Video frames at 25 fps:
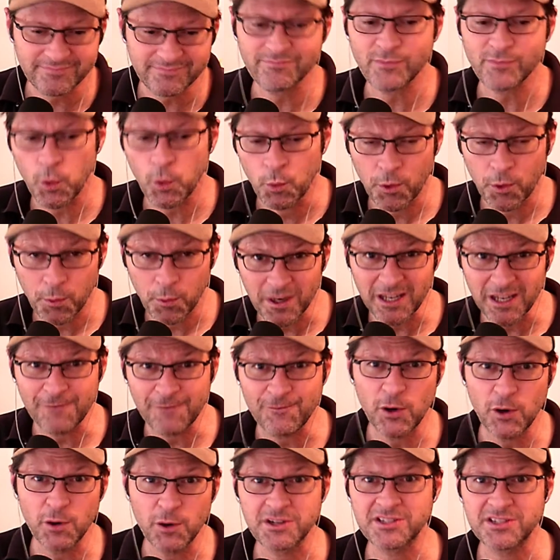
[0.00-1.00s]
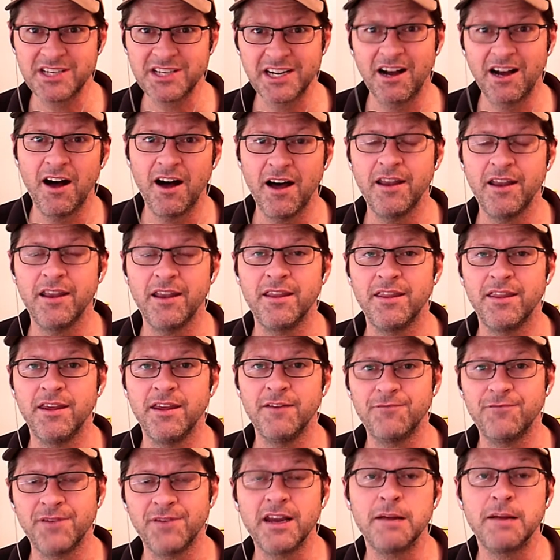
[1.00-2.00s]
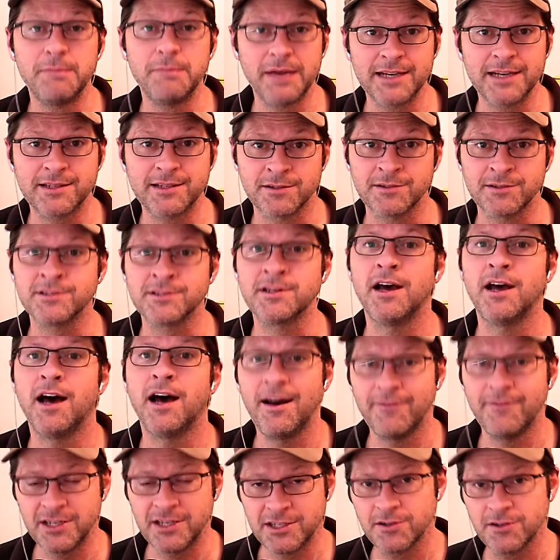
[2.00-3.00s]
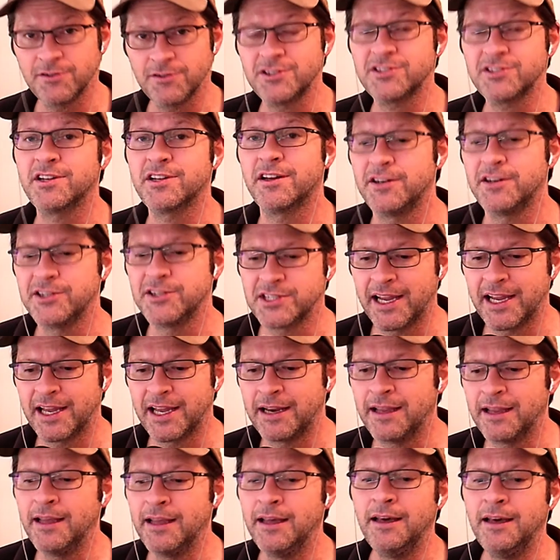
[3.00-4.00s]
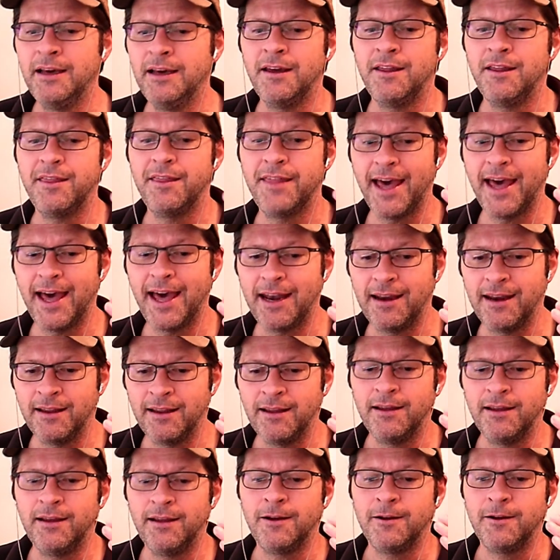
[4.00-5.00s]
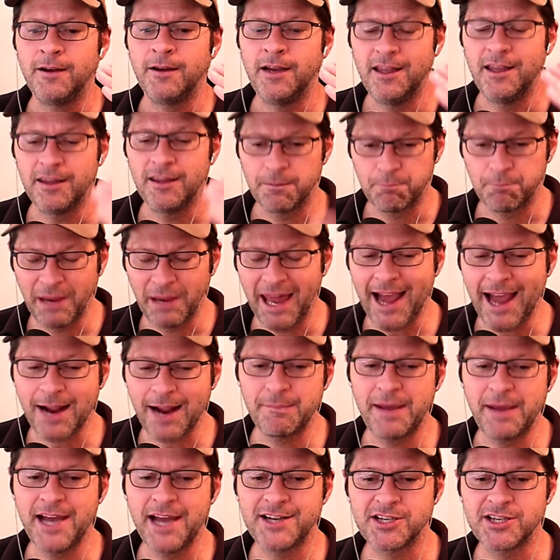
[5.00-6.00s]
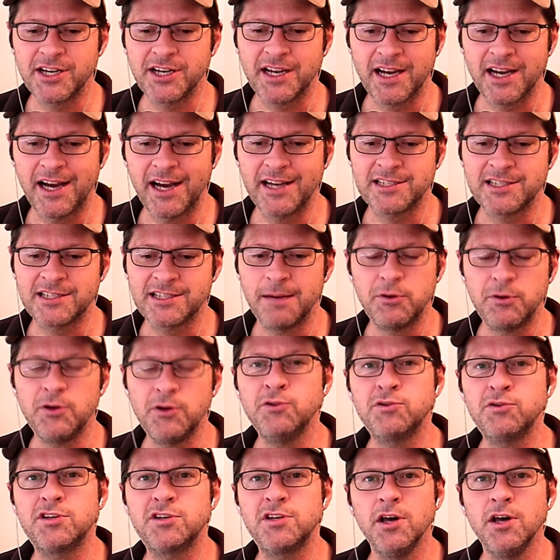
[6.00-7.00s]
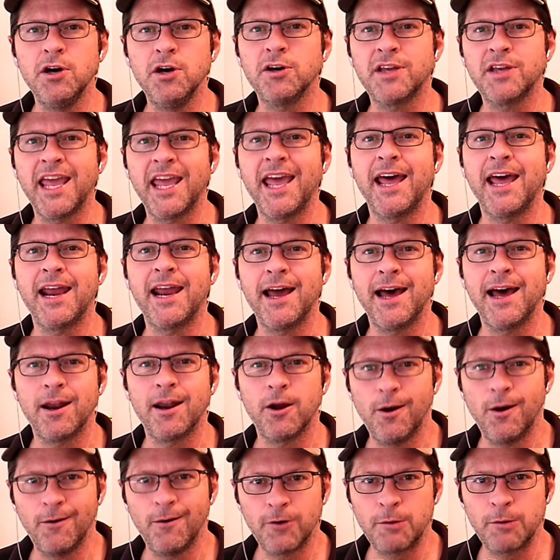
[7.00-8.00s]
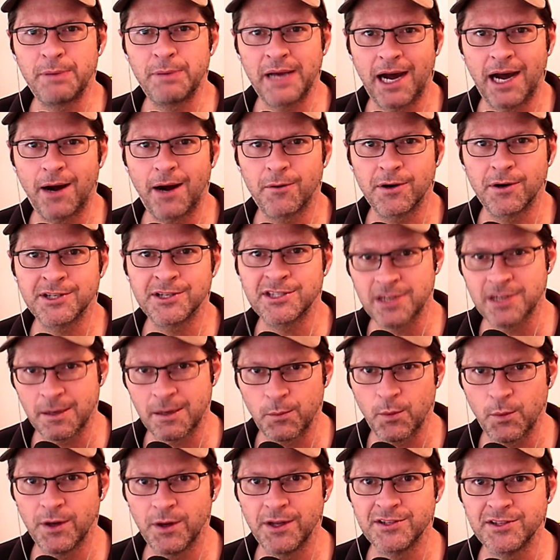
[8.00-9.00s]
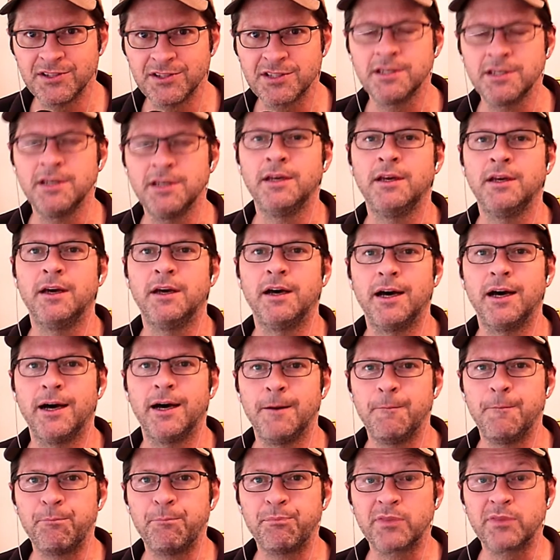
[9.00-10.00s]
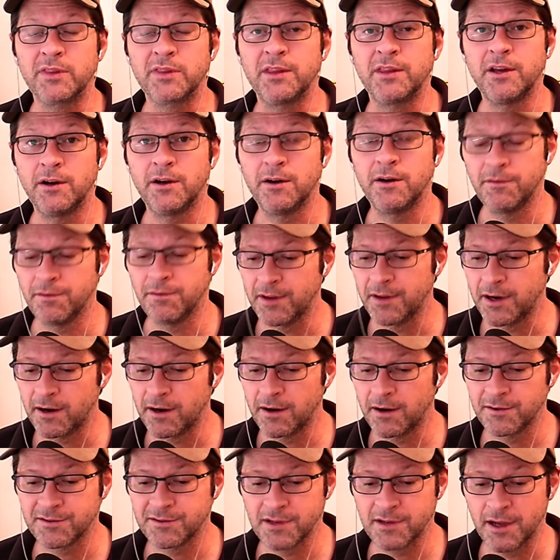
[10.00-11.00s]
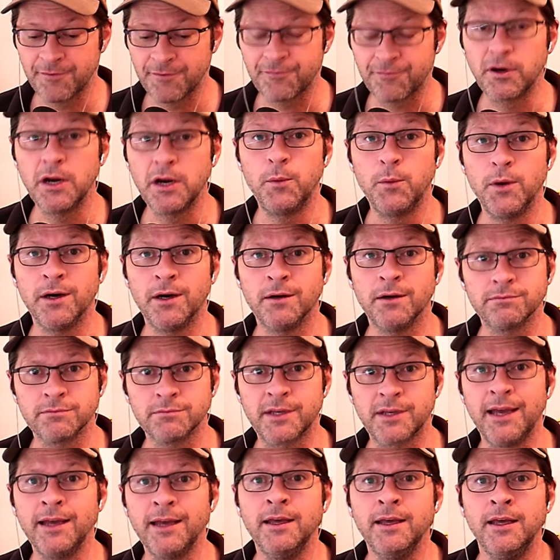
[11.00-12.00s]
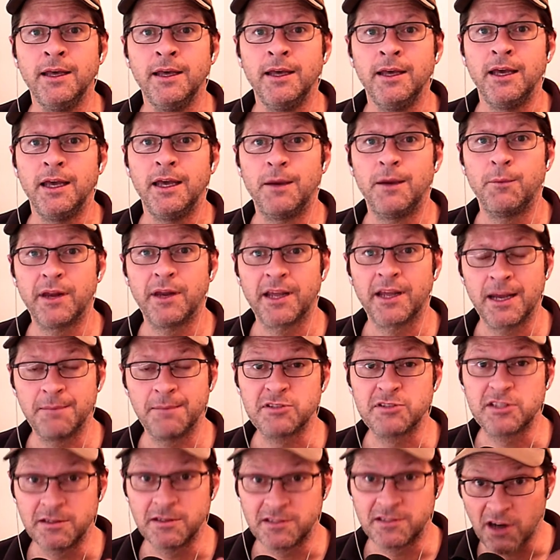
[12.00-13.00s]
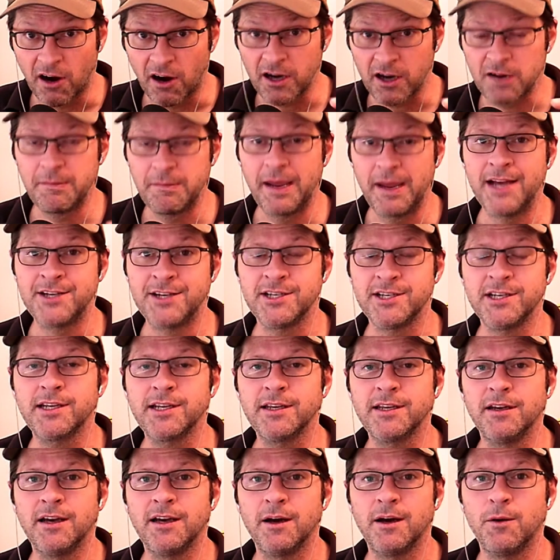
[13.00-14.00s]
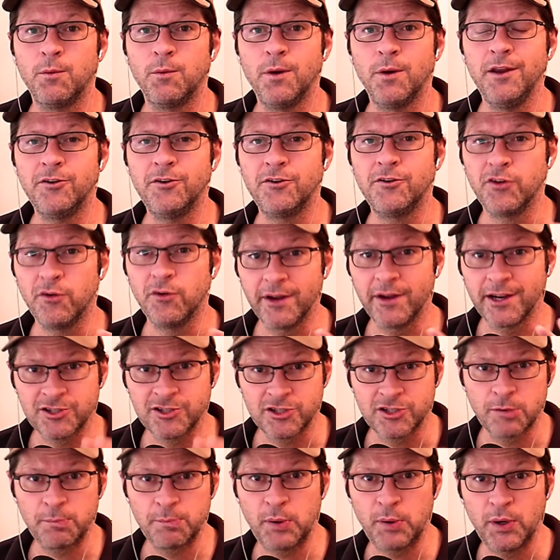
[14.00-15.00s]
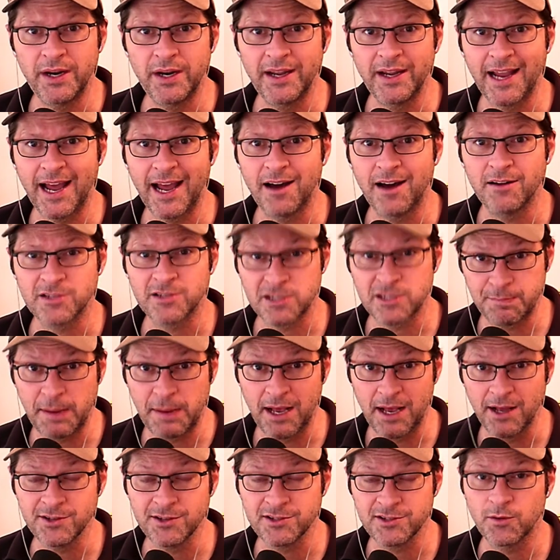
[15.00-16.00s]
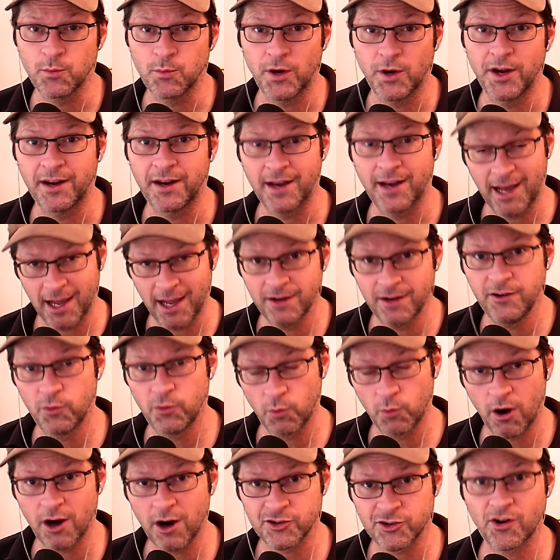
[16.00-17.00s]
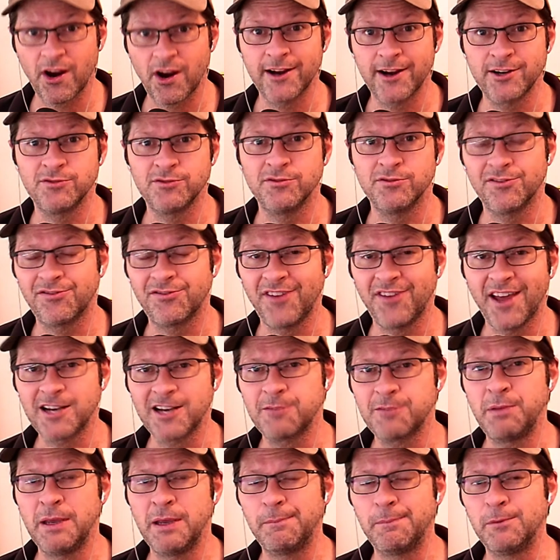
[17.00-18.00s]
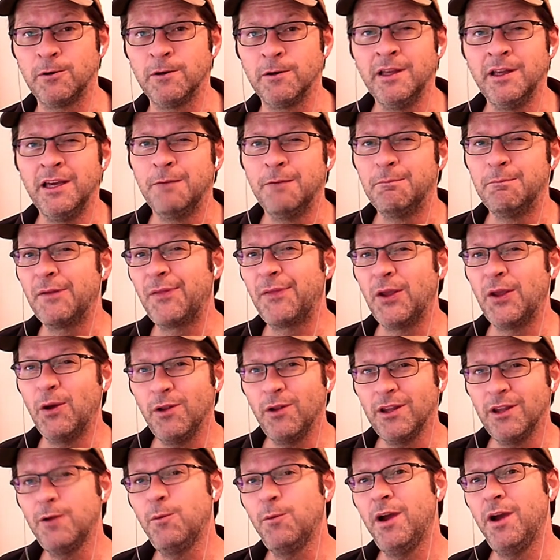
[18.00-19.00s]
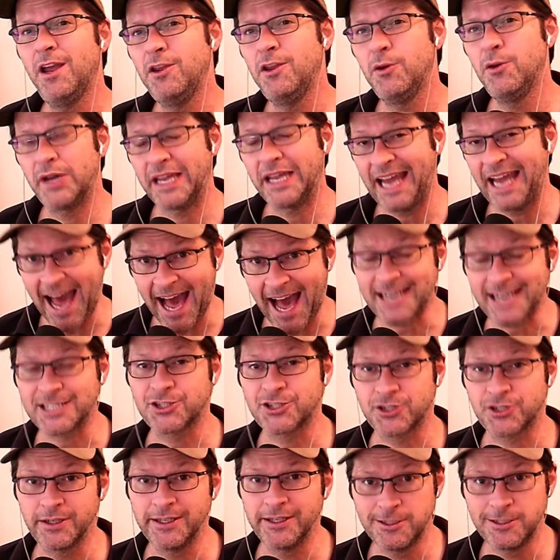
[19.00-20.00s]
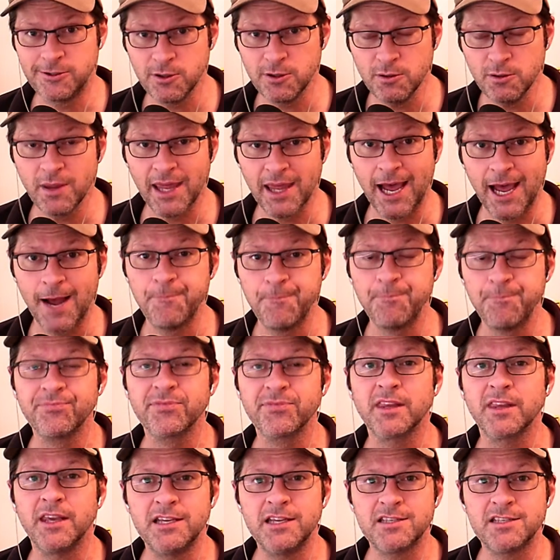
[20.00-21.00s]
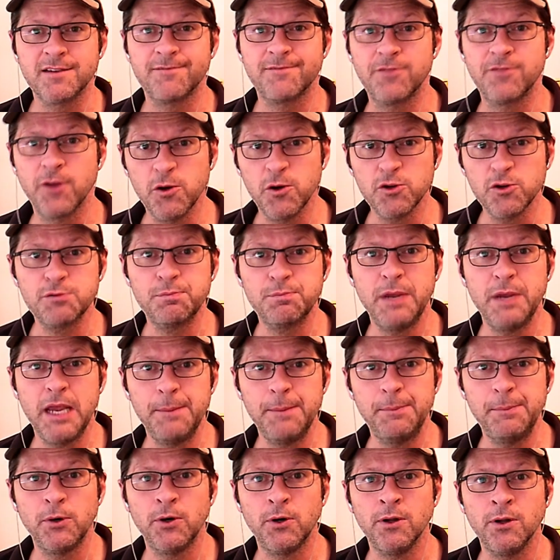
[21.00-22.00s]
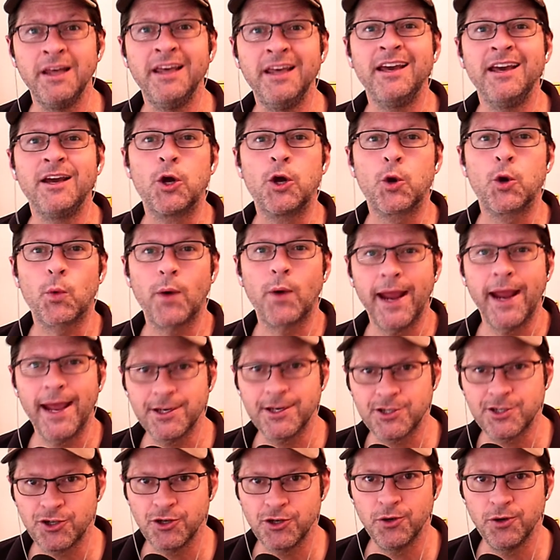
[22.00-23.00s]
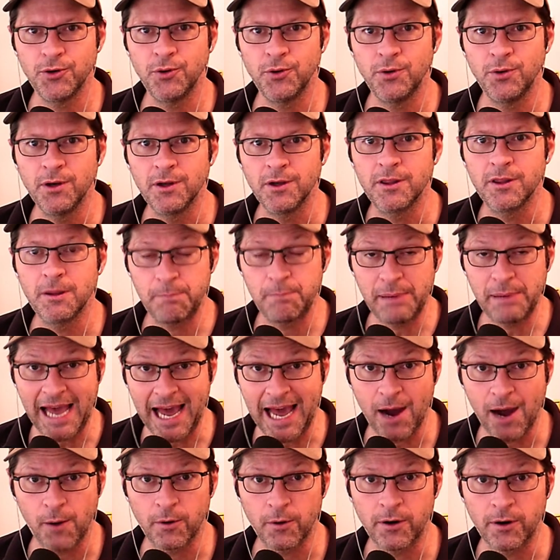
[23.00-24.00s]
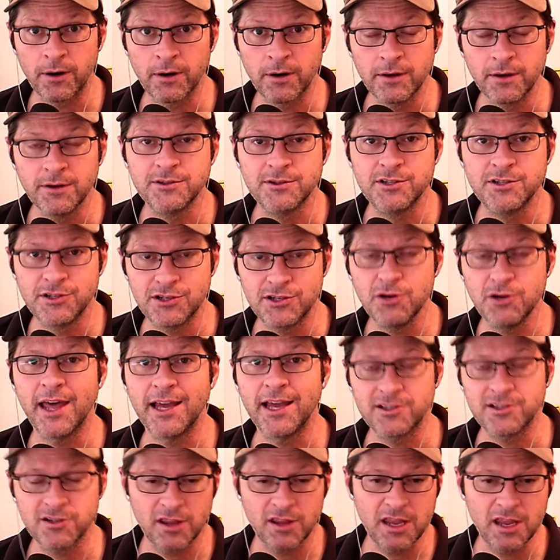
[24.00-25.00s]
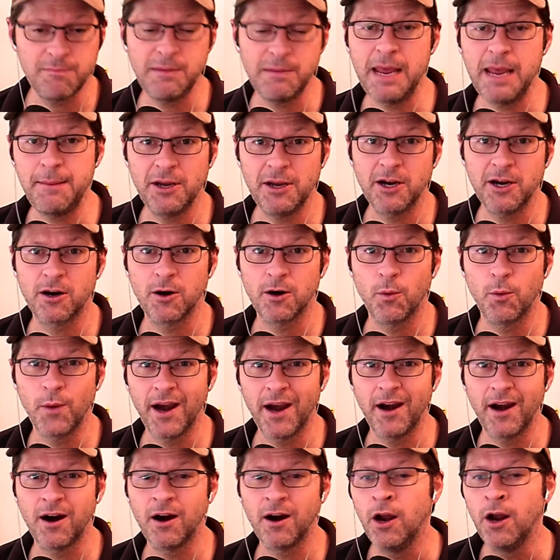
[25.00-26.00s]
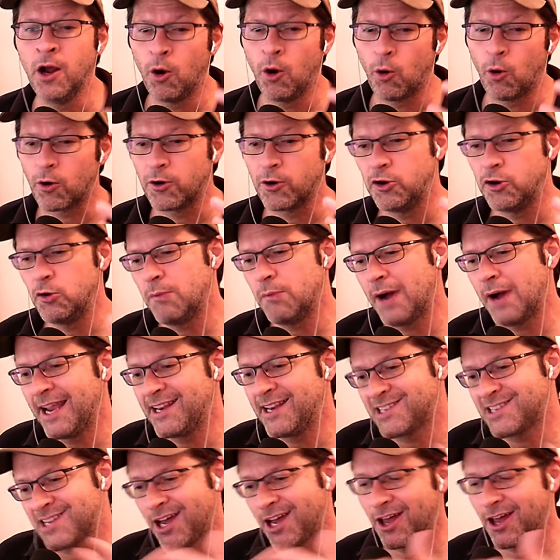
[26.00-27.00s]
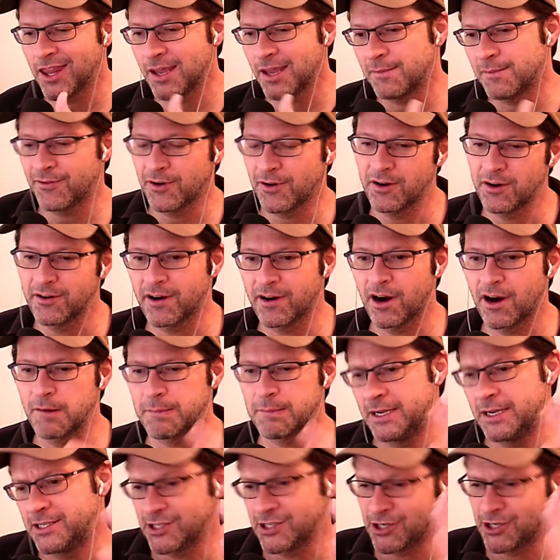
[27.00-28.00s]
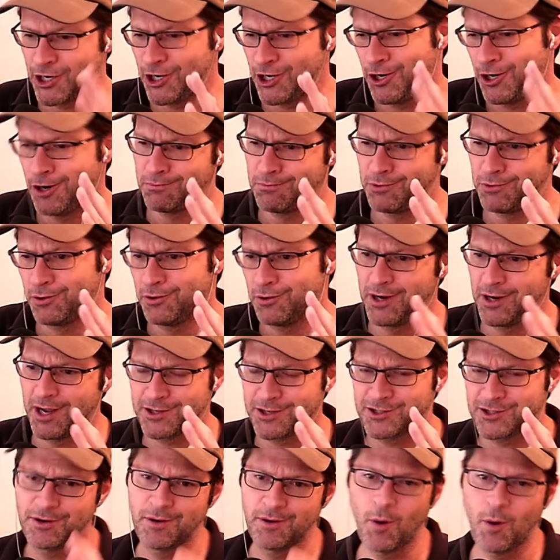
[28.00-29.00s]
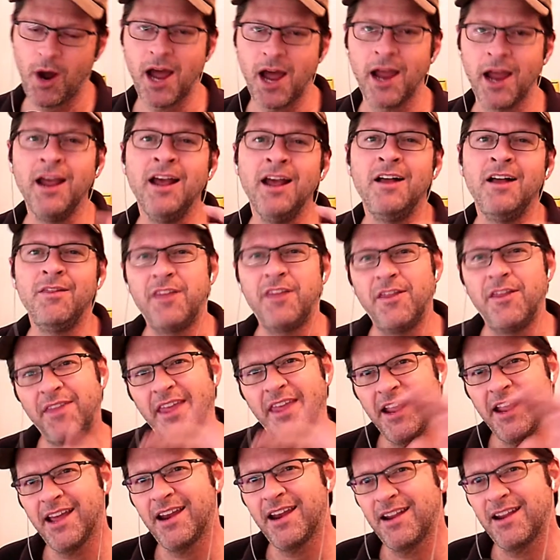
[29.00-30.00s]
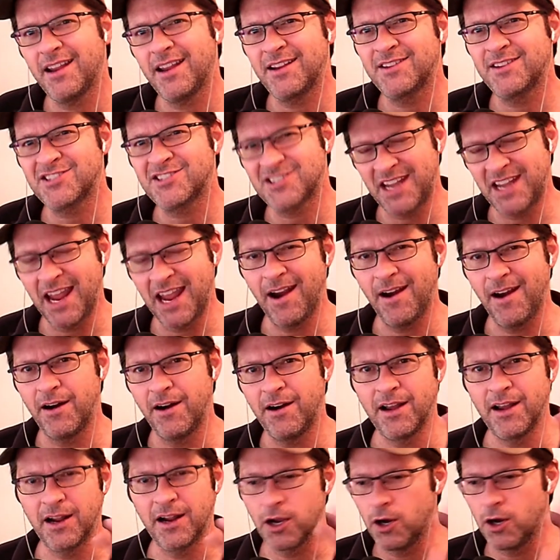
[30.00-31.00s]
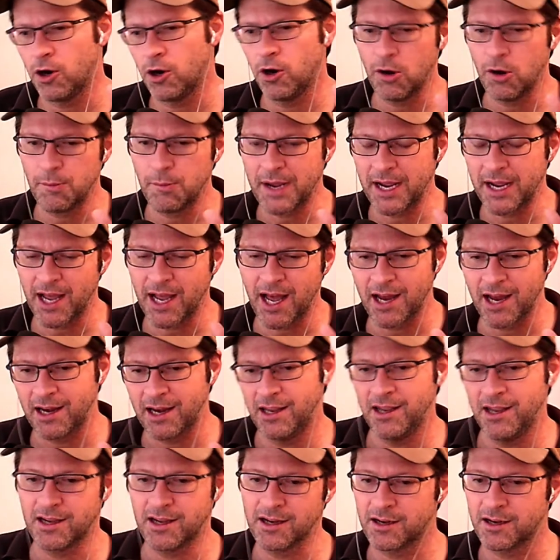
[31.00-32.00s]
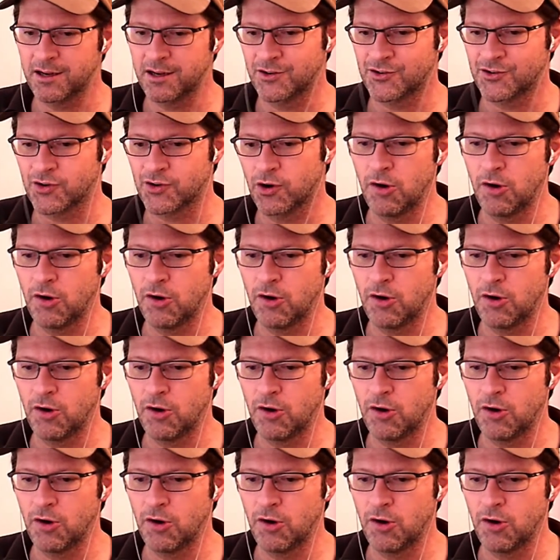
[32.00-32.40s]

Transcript: we're really focusing on the fundamentals of it. So just understand that in the black magic concept, you still cannot overpower someone's free will, okay? And when it comes to dark magic, what you're doing is you're putting out spells and whatnot, and you are trying to affect people. But the only way you can actually do that is if those people grant you the power to do that. So they maybe are aware, or you might tell them if you're in dark magic, hey, I'm doing X and Y. Then they get scared and go, oh my God, he can control